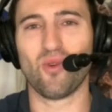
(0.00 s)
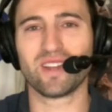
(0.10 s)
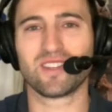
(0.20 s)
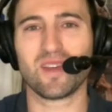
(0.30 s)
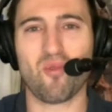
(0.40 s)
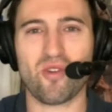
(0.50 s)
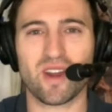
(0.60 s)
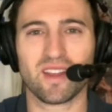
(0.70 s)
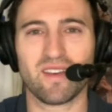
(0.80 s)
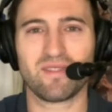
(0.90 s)
Wednesday
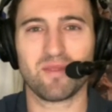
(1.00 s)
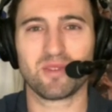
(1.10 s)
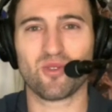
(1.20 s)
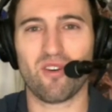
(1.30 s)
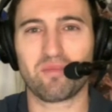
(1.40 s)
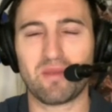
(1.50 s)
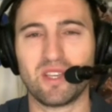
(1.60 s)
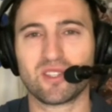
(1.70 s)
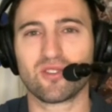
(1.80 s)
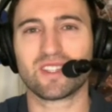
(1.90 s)
morning, eleven a m to twelve p m
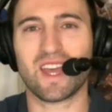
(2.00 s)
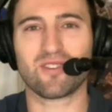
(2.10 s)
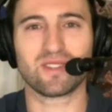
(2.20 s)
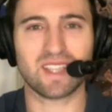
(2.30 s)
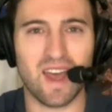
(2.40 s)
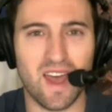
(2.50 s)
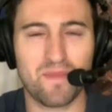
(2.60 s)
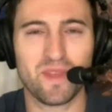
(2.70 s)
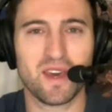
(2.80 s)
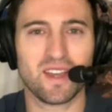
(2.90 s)
Eastern Standard
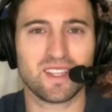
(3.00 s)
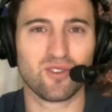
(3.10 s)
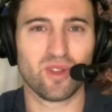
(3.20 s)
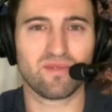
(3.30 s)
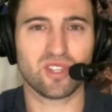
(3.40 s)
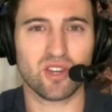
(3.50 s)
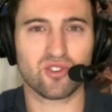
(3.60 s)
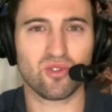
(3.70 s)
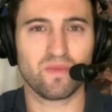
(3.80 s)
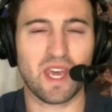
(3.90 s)
Time, ten to eleven
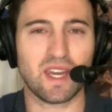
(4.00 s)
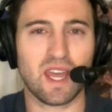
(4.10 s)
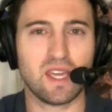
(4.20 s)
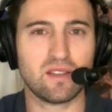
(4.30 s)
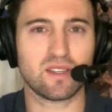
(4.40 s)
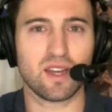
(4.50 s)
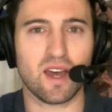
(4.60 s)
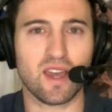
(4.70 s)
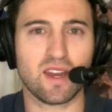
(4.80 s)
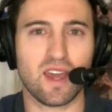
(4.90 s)
Central, and eight to
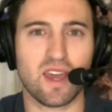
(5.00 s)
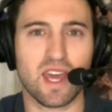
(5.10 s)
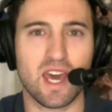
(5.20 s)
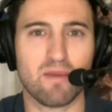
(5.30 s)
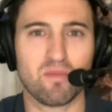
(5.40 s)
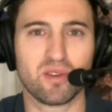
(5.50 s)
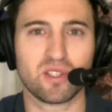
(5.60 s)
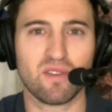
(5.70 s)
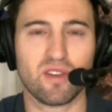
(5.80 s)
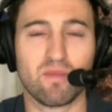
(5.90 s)
nine a m
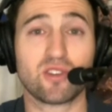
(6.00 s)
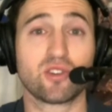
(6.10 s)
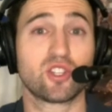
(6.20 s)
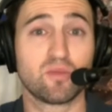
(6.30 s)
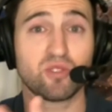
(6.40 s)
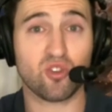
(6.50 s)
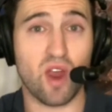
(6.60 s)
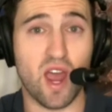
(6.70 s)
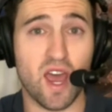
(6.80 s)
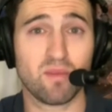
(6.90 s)
Pacific. Make sure to
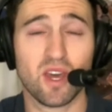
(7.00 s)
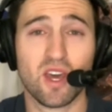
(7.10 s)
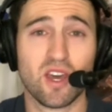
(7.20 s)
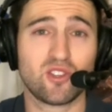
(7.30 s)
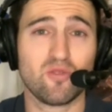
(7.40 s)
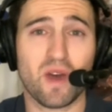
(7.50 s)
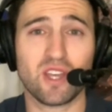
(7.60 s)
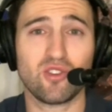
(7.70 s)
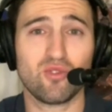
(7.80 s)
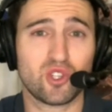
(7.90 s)
subscribe to my
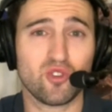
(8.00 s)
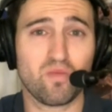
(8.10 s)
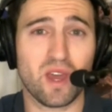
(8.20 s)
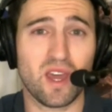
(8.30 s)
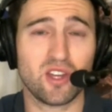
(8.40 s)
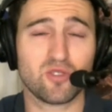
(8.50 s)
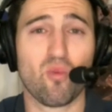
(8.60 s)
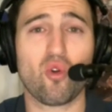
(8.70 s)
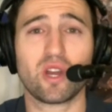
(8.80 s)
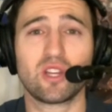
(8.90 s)
YouTube page,
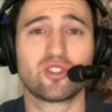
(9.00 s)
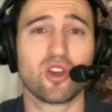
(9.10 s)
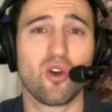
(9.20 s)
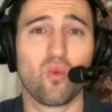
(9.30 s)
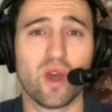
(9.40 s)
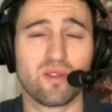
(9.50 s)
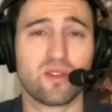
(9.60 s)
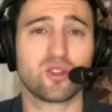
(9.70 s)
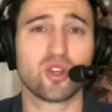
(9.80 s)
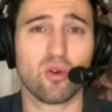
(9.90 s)
Morning Joe with
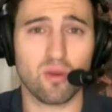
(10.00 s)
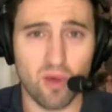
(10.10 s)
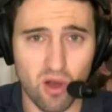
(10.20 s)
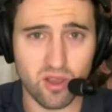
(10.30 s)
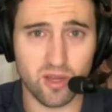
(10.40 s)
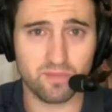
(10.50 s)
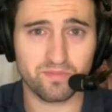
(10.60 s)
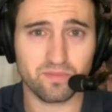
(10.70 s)
Jonah Malkin.